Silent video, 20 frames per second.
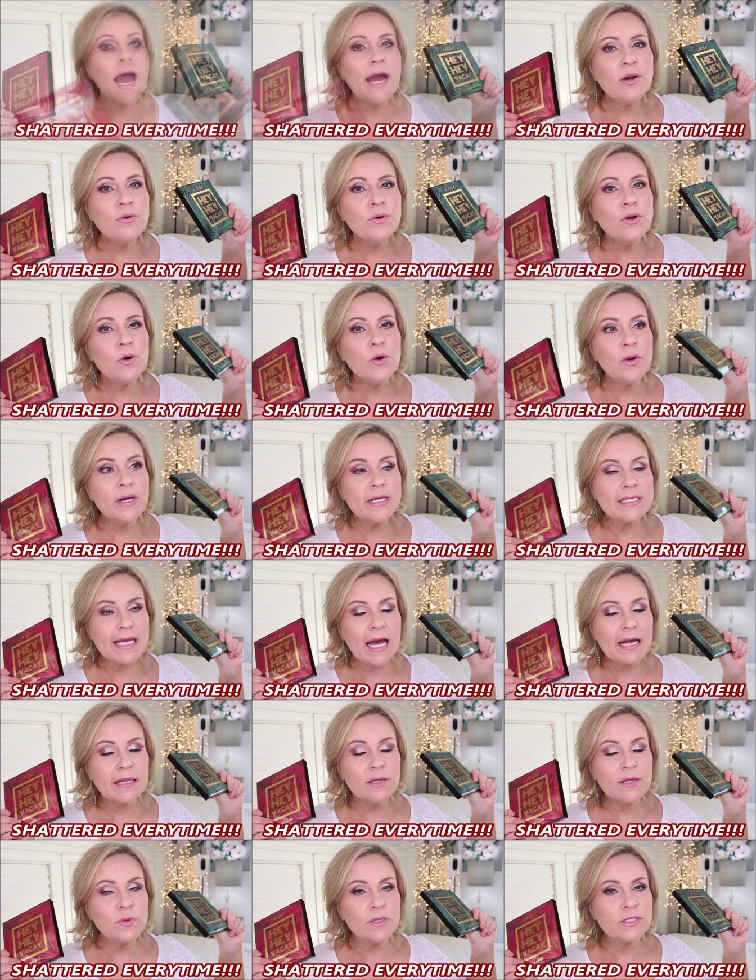I don't know
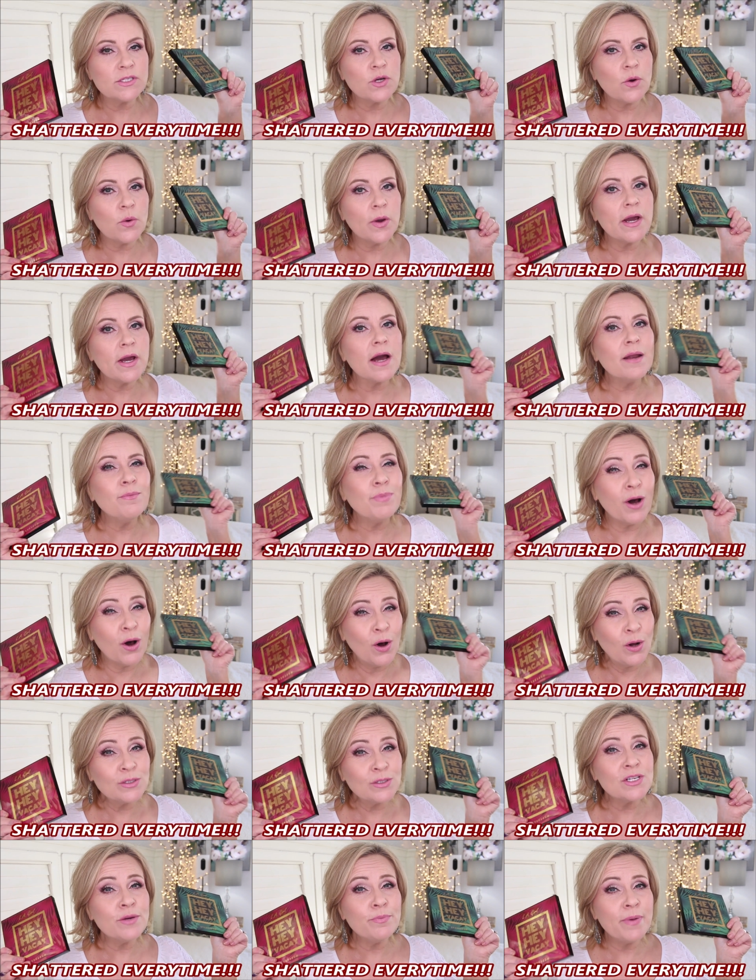exactly what's going on, but
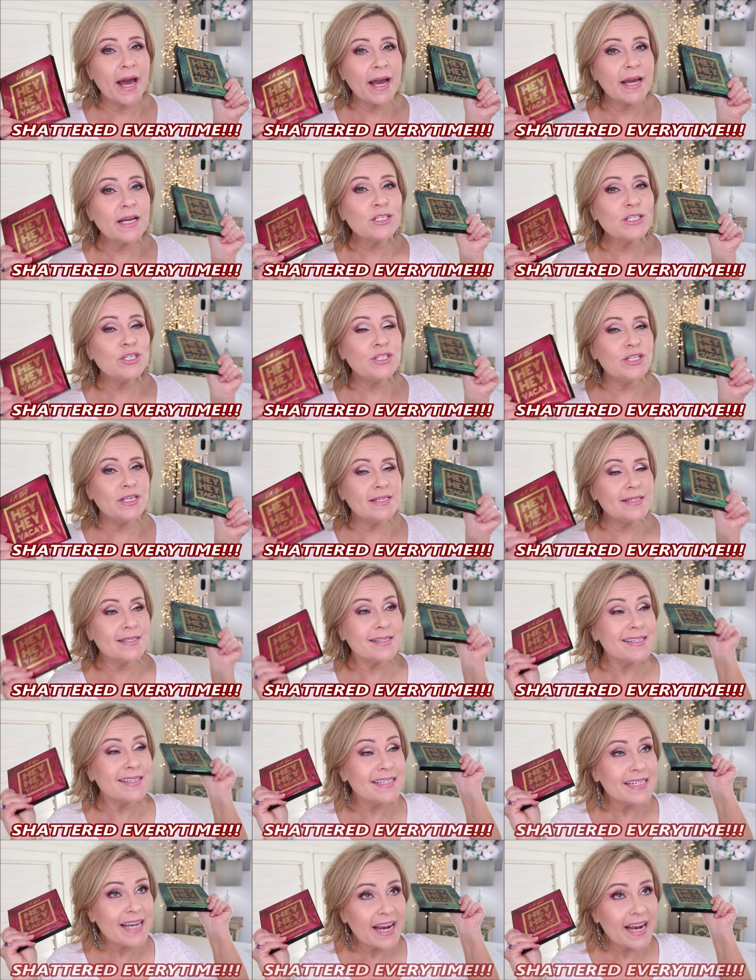Ulta packaged these